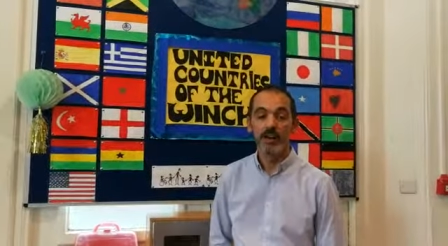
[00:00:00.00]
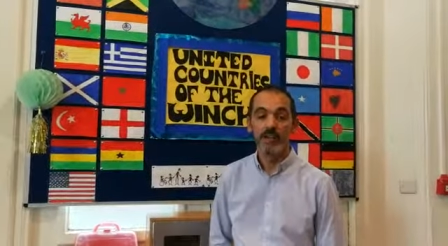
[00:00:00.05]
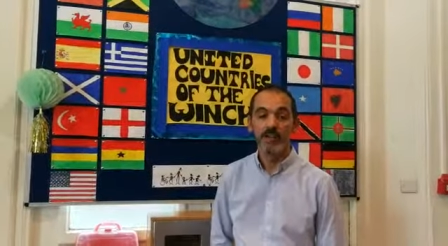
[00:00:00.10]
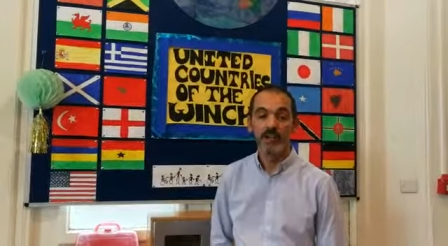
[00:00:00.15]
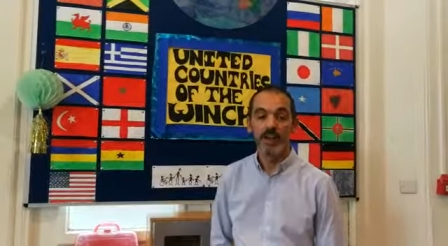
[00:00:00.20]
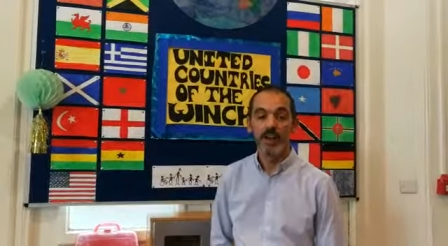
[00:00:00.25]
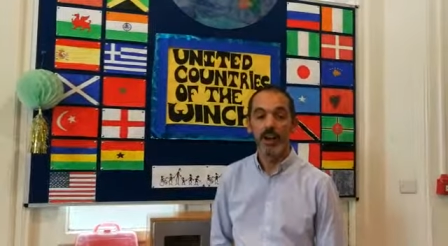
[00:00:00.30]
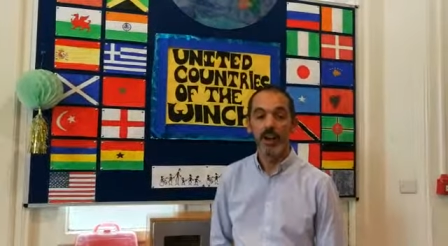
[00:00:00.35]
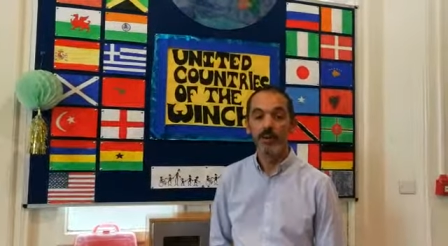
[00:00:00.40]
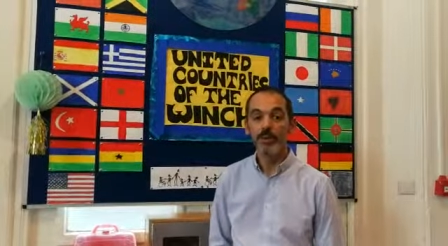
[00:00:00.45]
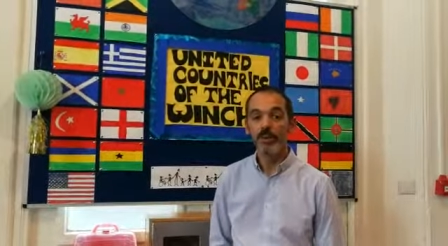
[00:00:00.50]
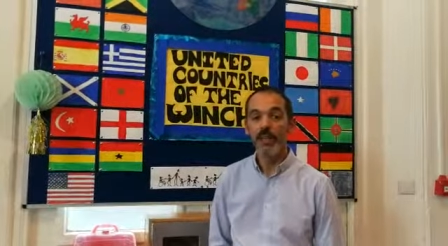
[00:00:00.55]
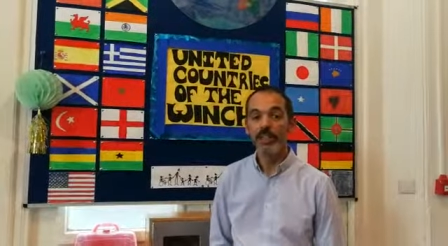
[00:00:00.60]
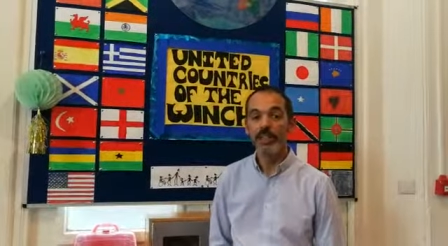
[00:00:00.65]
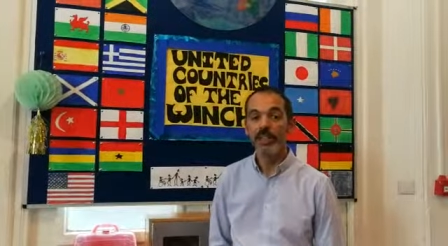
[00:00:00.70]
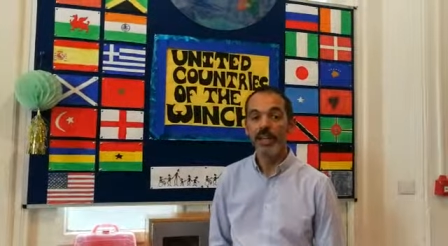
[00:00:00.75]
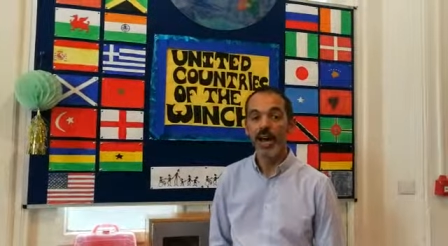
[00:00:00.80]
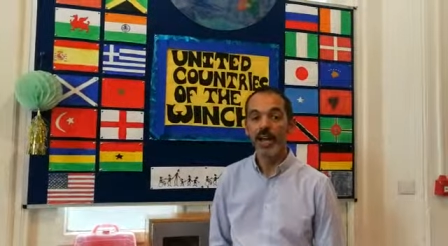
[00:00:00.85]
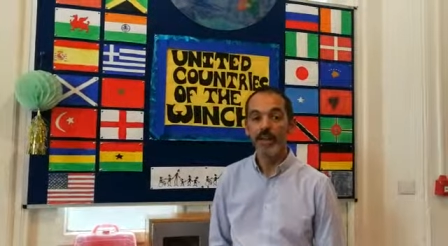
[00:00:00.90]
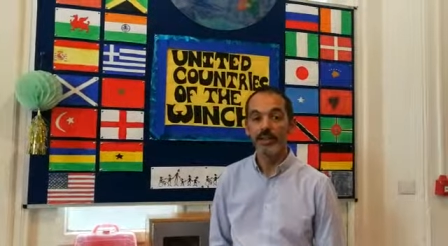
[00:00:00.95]
For our older
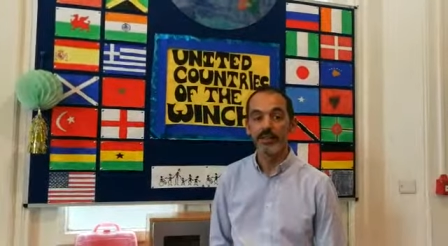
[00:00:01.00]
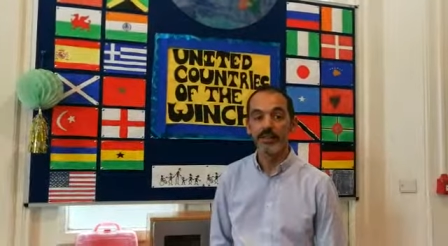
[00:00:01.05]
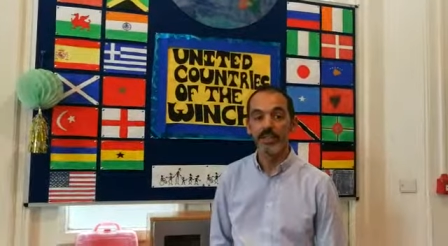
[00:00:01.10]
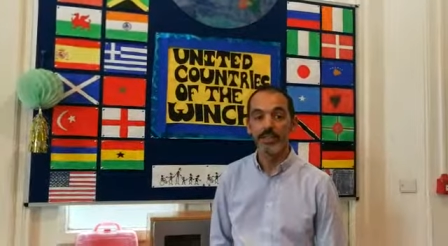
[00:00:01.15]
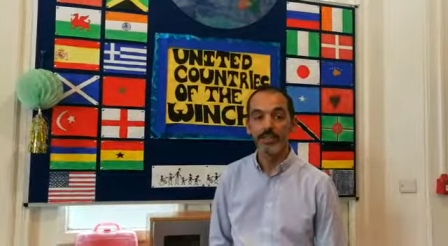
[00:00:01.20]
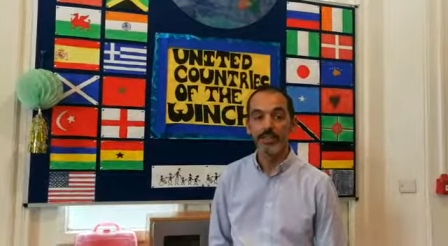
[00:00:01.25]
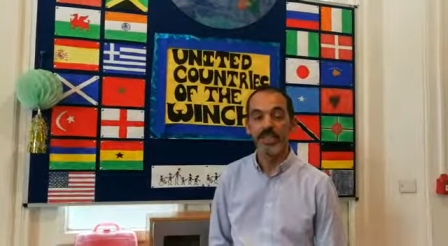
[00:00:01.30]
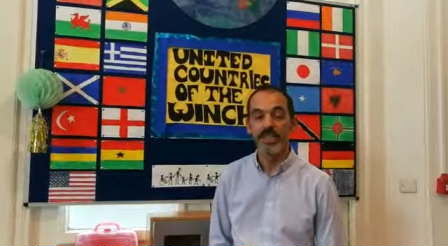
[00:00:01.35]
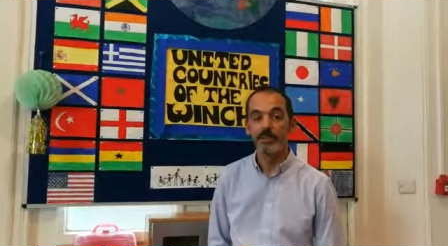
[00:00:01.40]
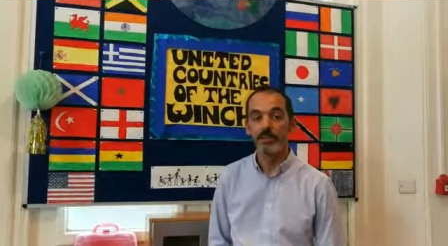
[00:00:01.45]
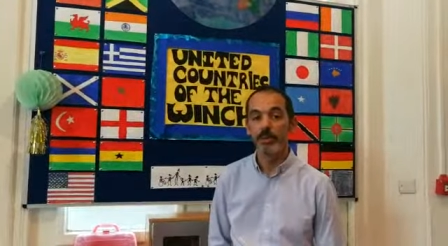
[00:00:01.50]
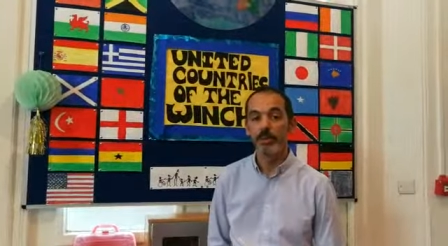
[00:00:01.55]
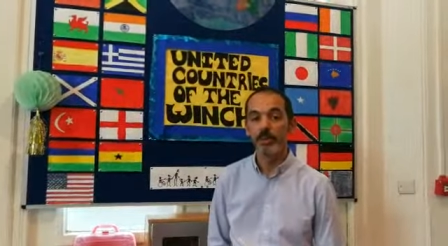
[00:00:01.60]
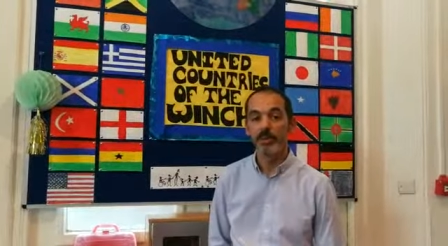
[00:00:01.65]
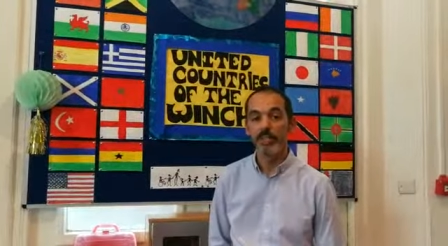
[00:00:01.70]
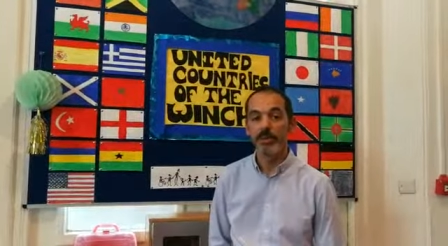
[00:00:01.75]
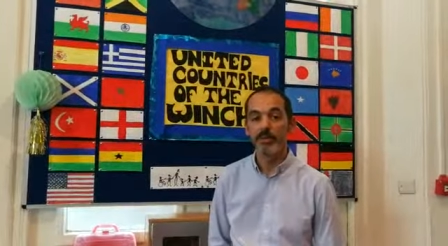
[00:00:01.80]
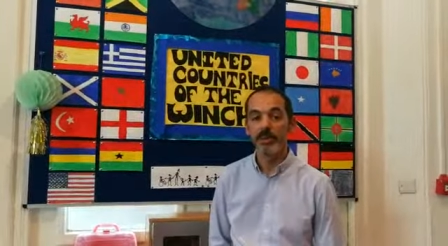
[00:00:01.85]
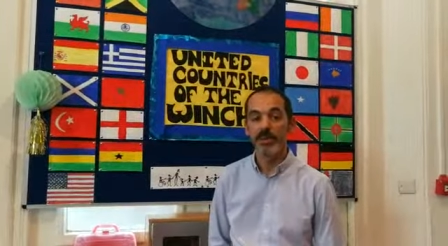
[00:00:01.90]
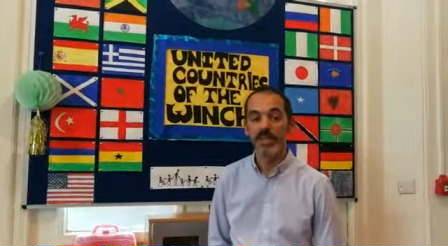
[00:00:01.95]
young adults, we
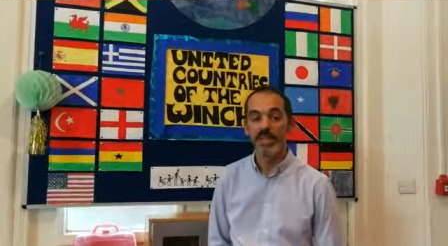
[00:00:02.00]
support them